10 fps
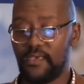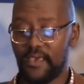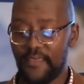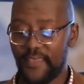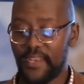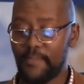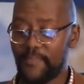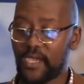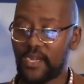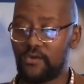and then the
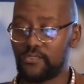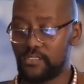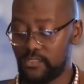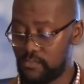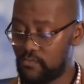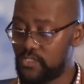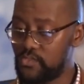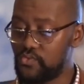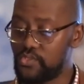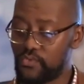background was
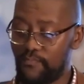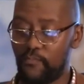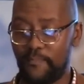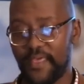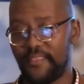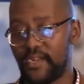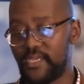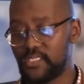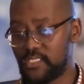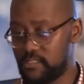used by the
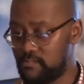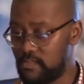rest.